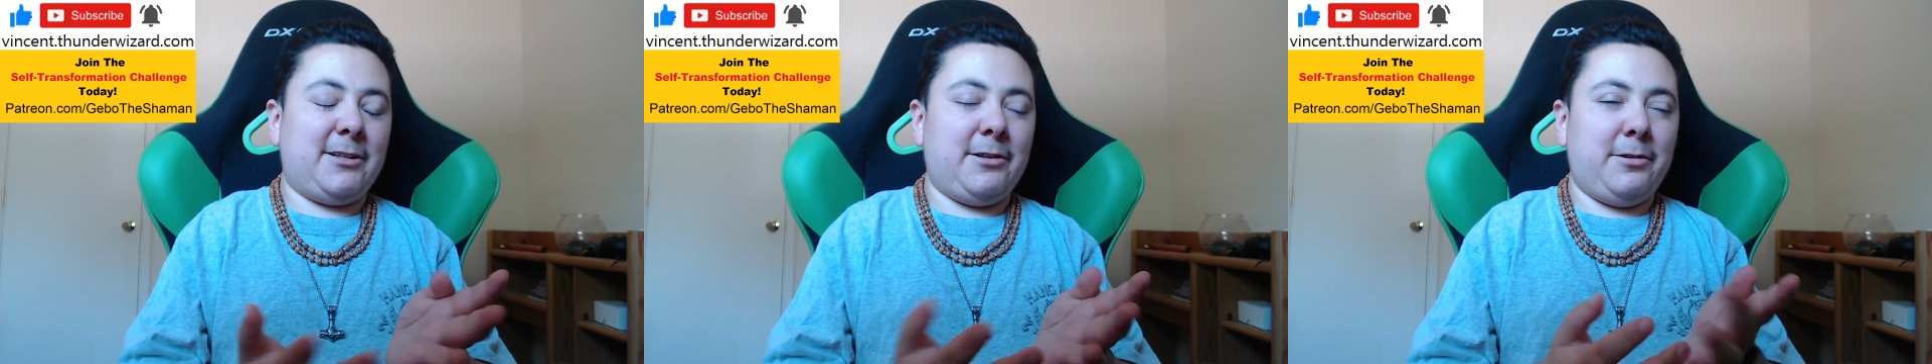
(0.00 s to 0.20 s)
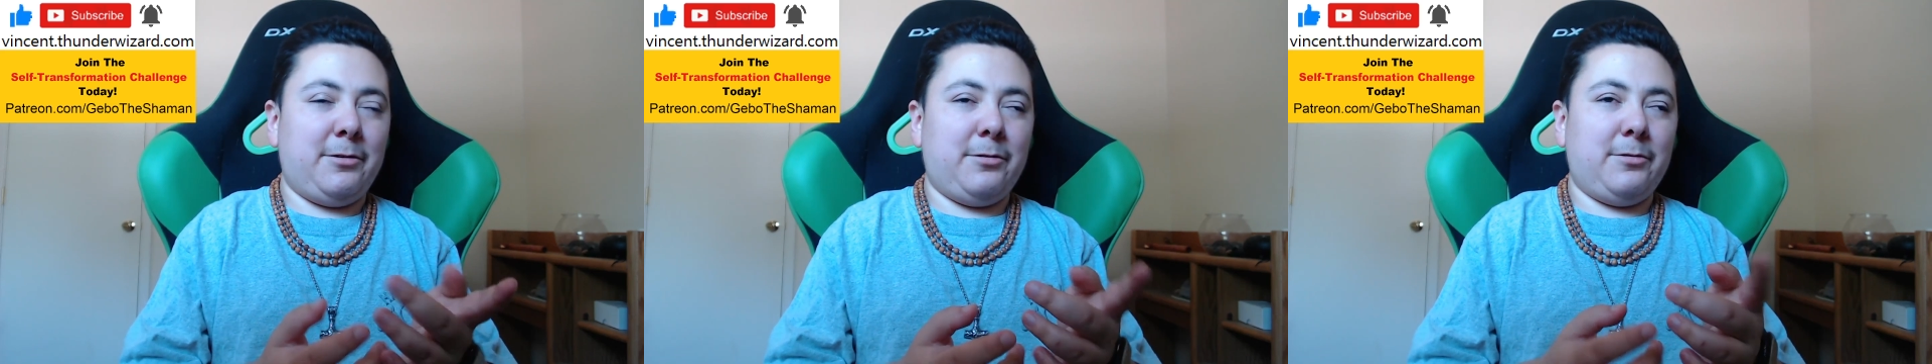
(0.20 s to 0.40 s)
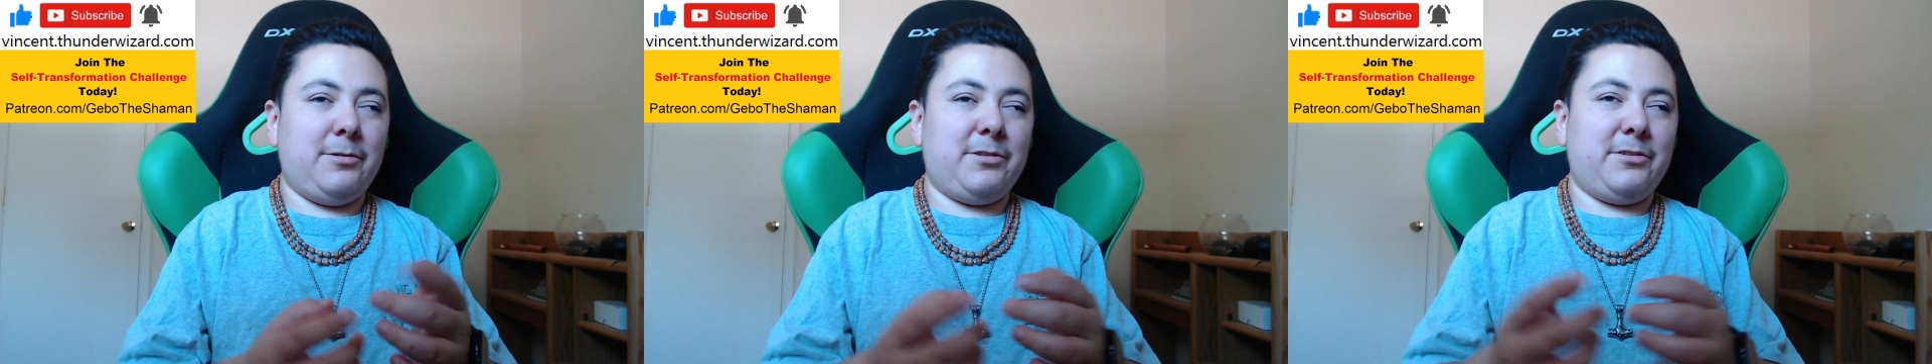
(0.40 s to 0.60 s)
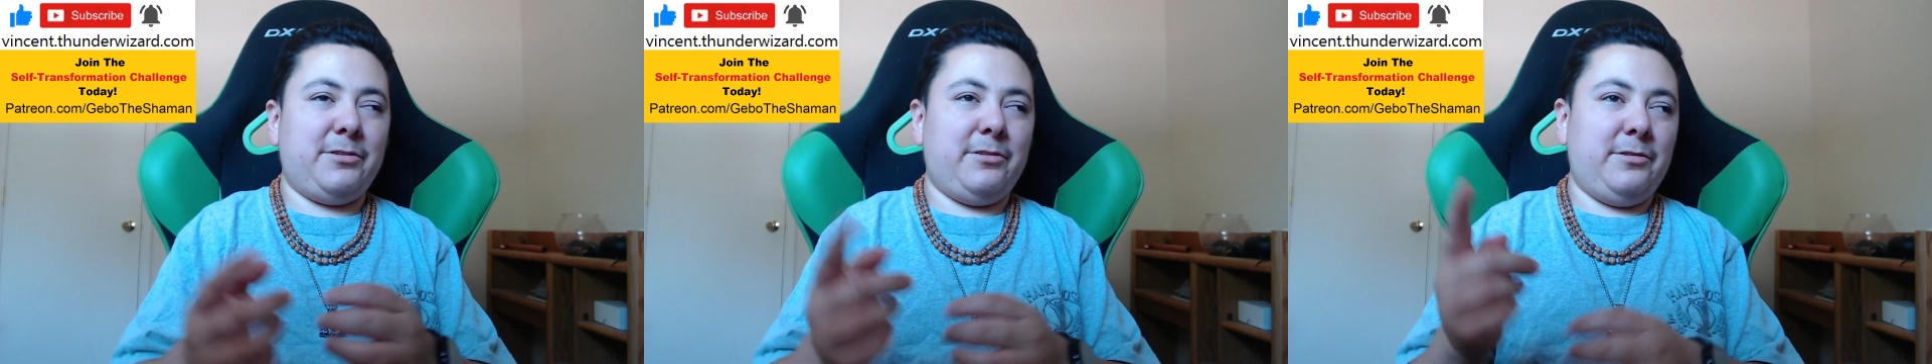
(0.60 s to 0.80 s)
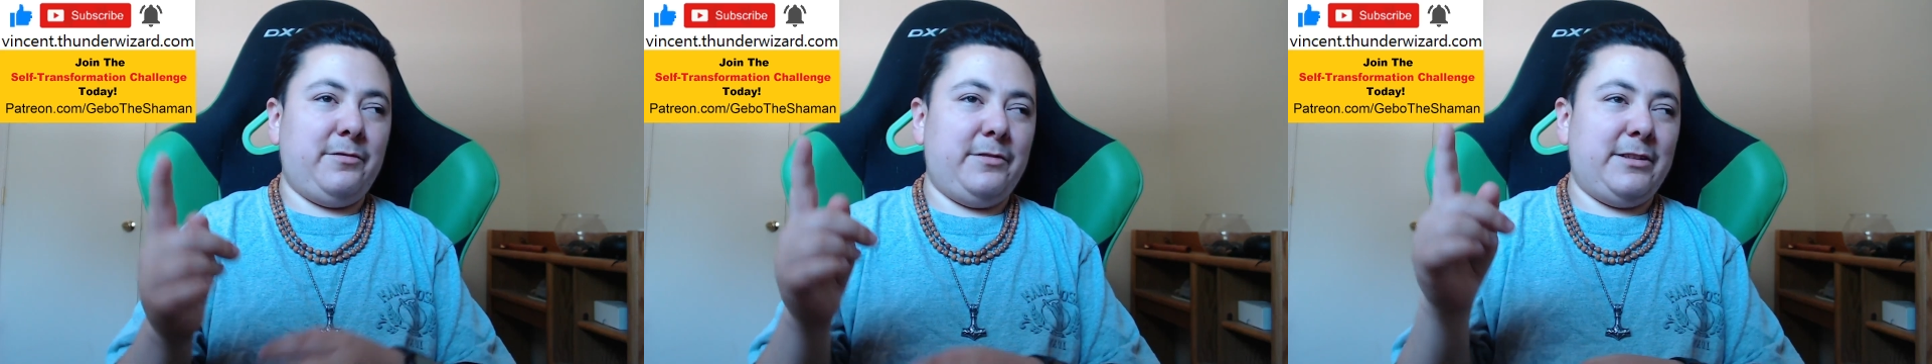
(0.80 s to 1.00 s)
go
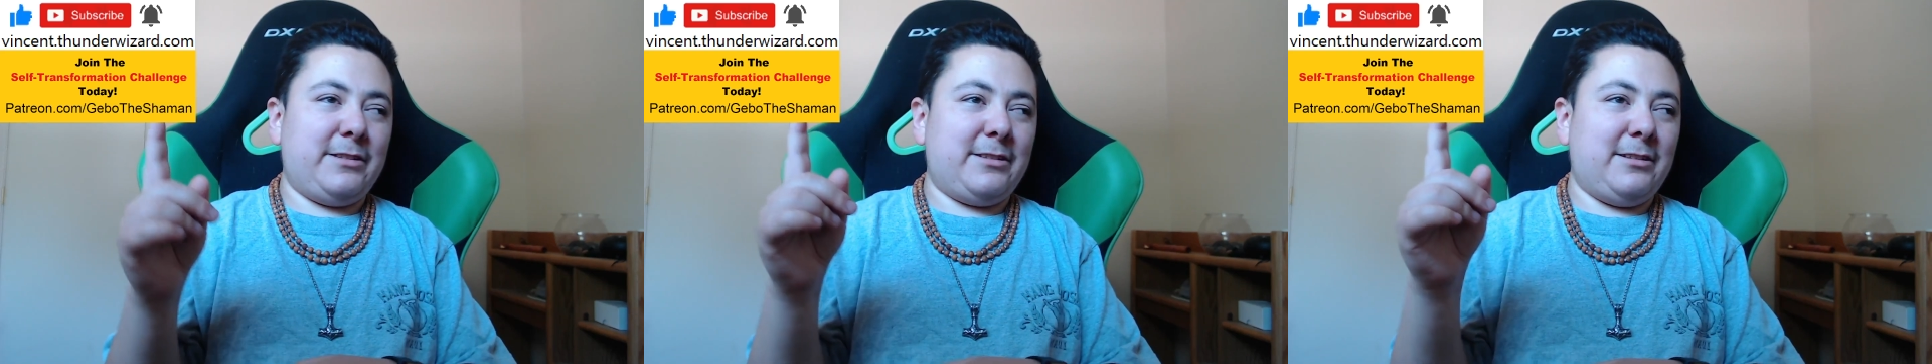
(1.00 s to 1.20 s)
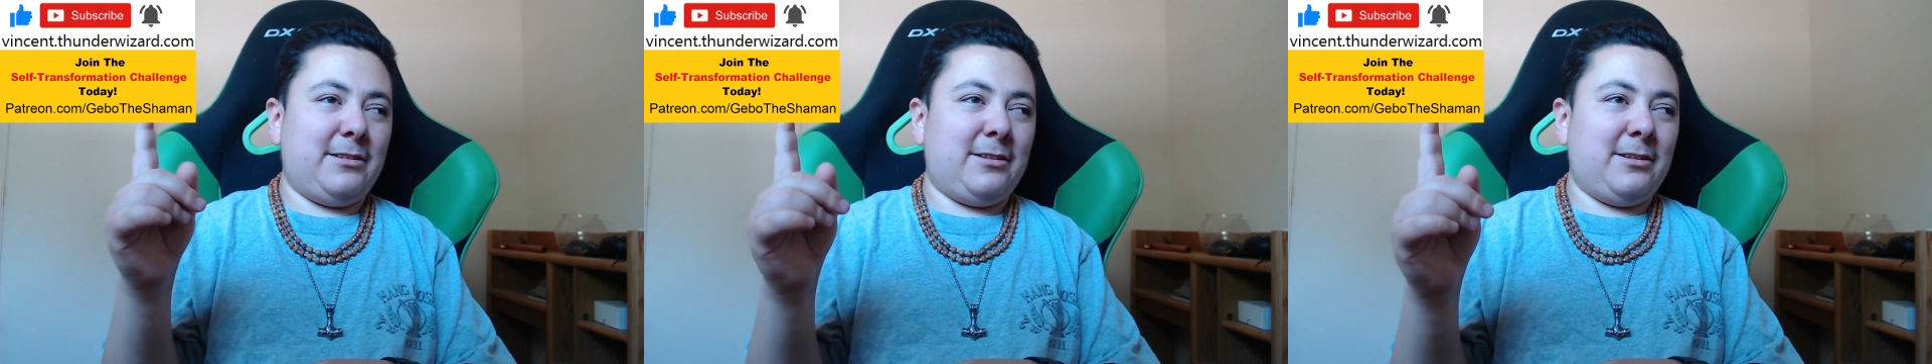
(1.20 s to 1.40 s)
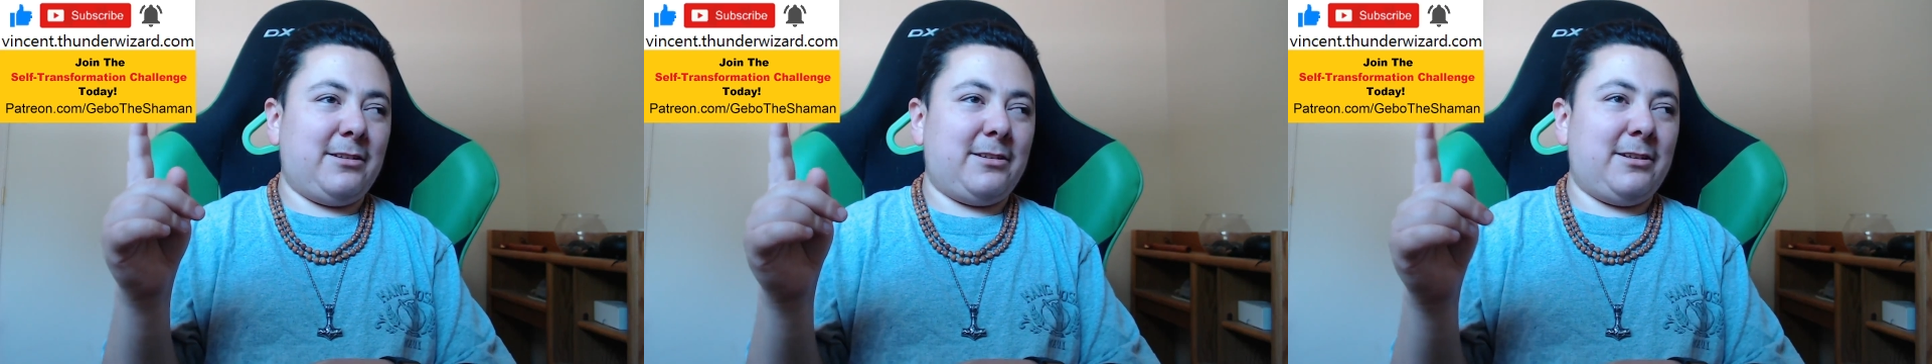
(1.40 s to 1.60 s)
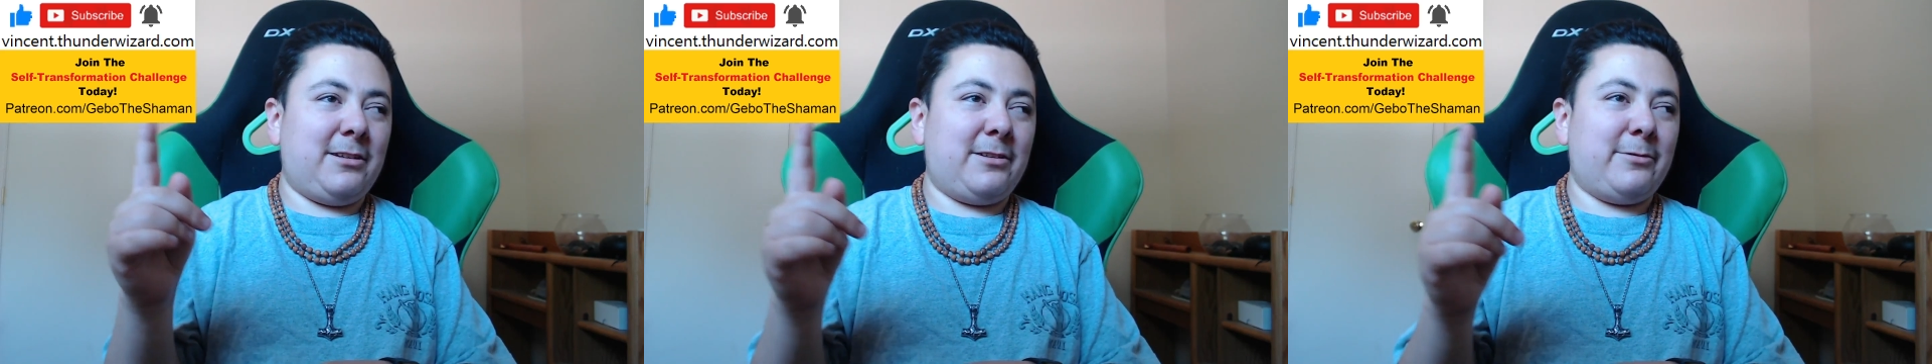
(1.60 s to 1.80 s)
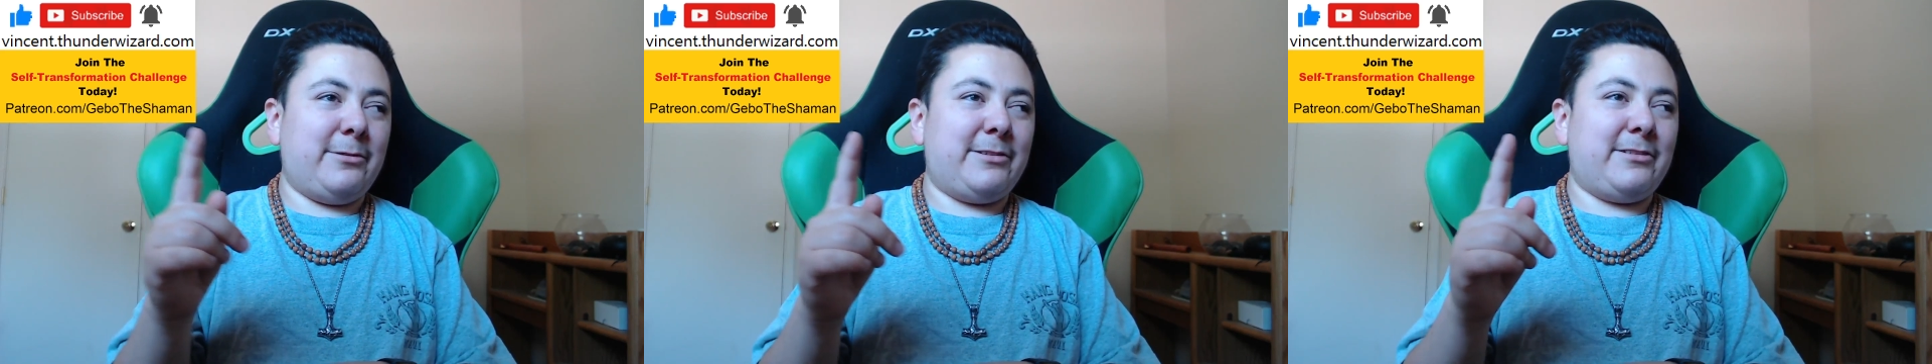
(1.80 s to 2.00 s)
to
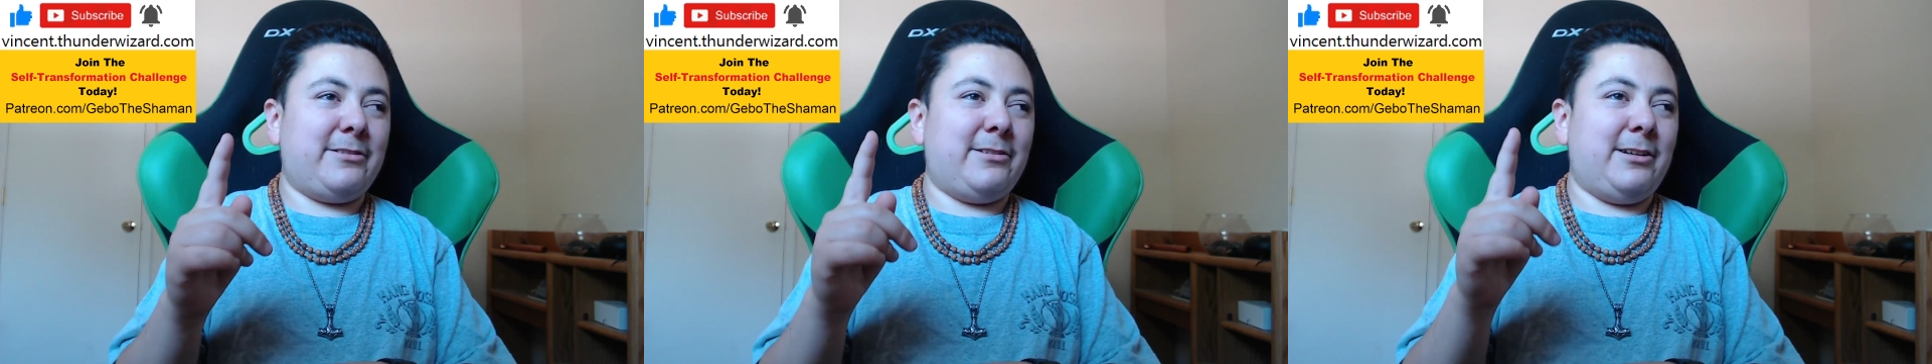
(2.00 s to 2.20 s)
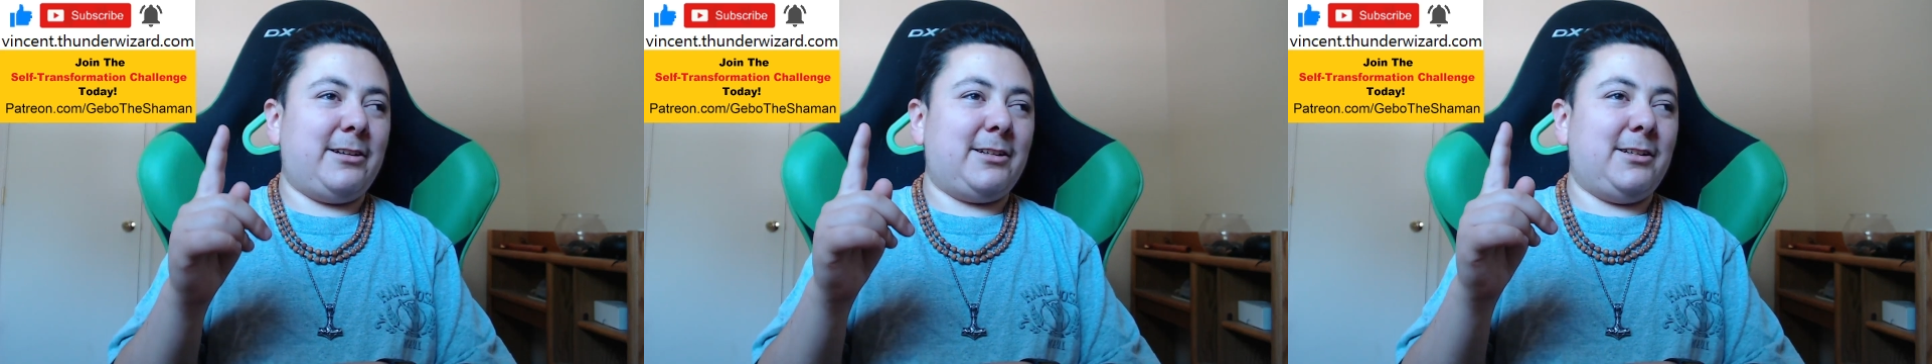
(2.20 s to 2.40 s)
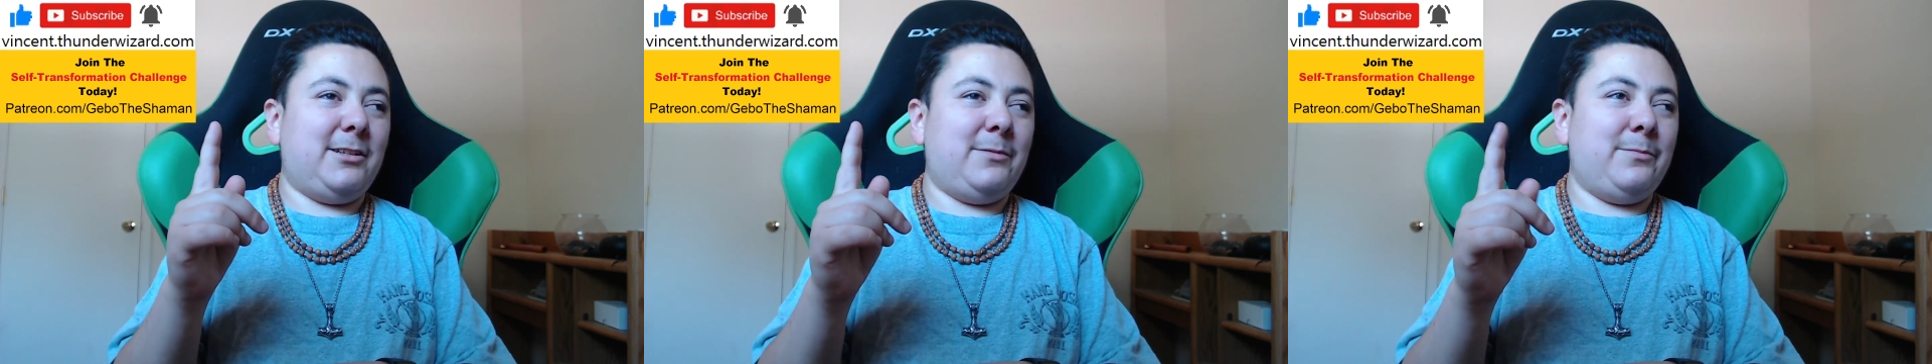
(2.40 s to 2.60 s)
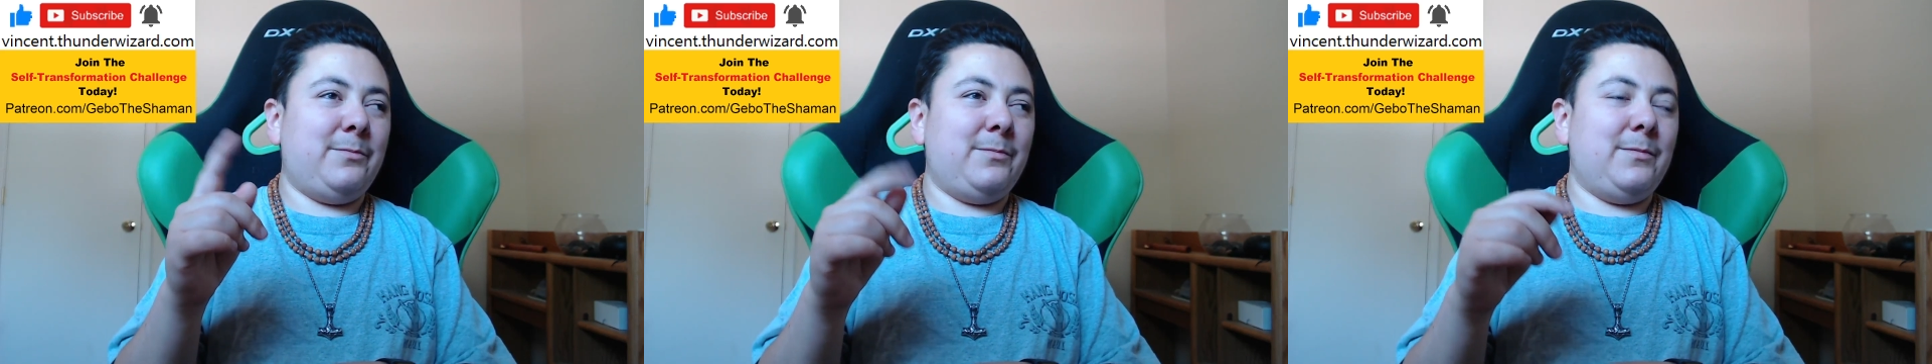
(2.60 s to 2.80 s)
vincent.thunderwizard.com.